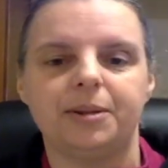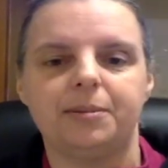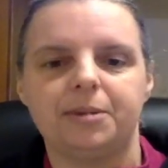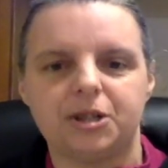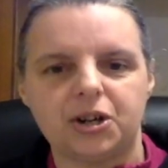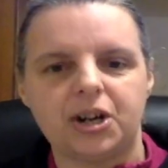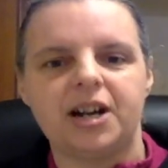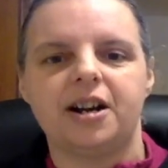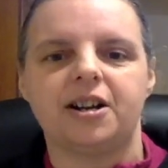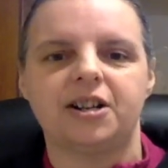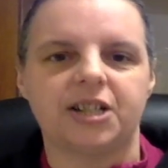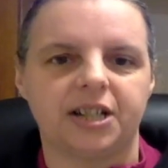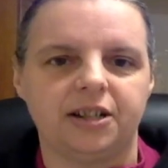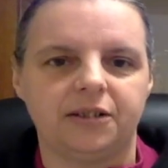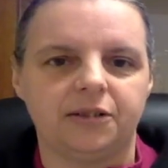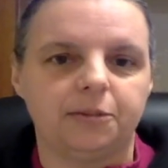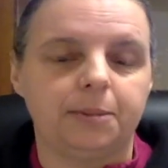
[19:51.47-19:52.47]
We betray
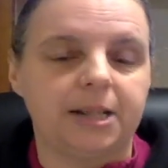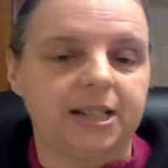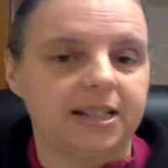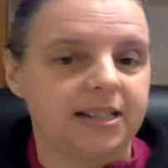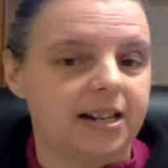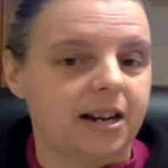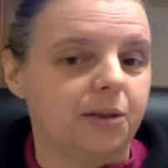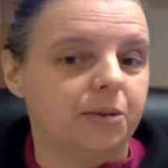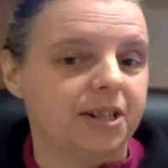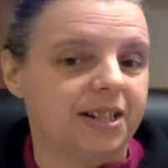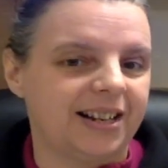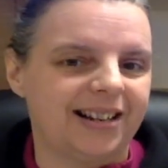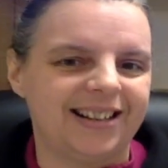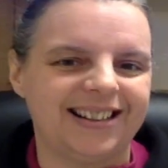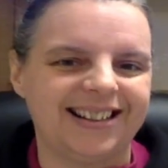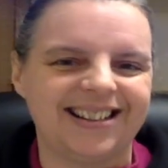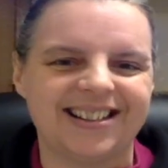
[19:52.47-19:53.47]
ourselves because now we're
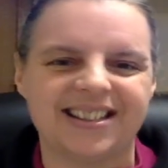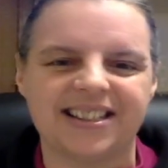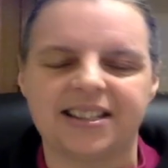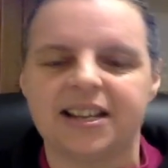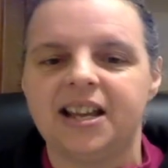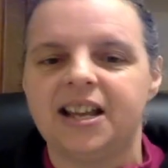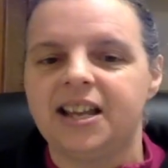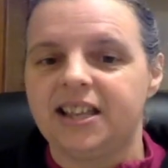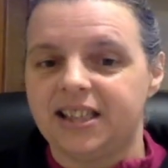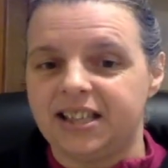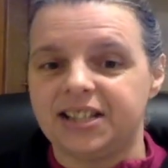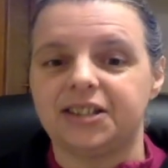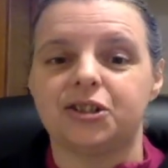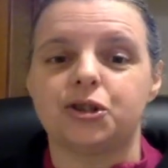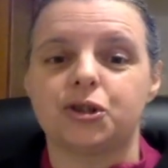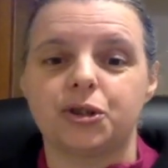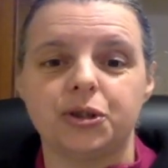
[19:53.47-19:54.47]
telling us
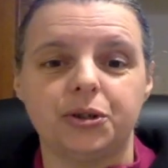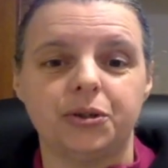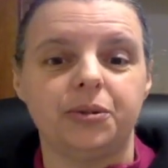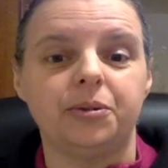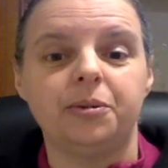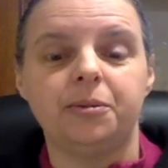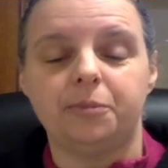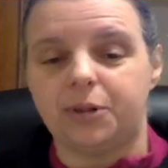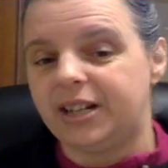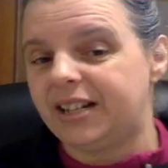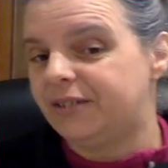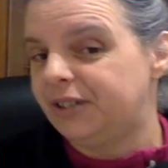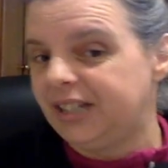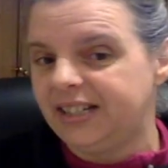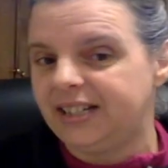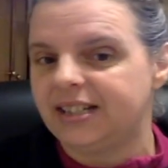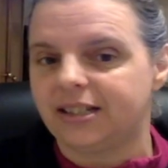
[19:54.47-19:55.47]
this is true when it
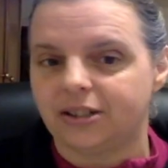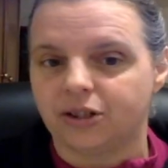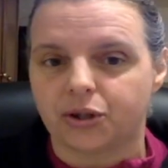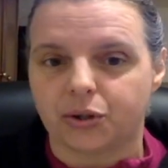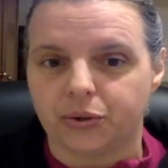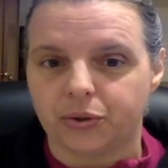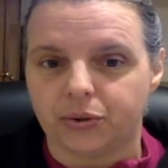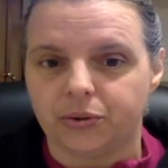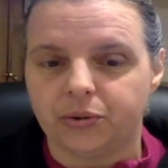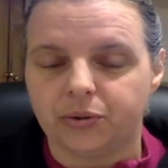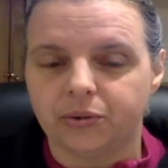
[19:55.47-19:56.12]
really isn't true.